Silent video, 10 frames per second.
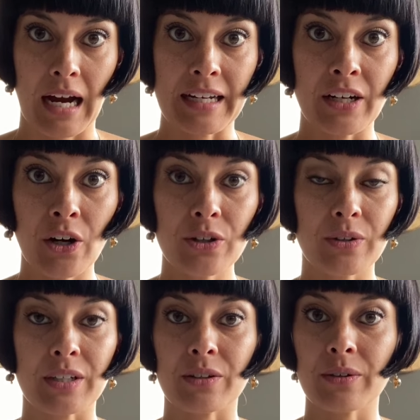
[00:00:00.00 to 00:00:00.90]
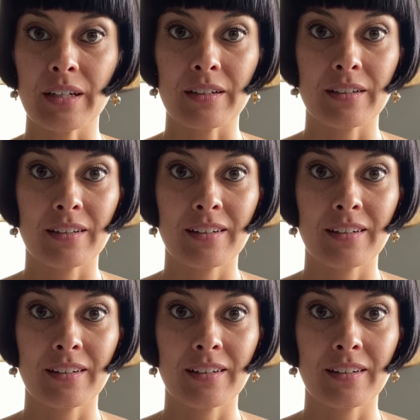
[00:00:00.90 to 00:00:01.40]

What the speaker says: I know you can do it.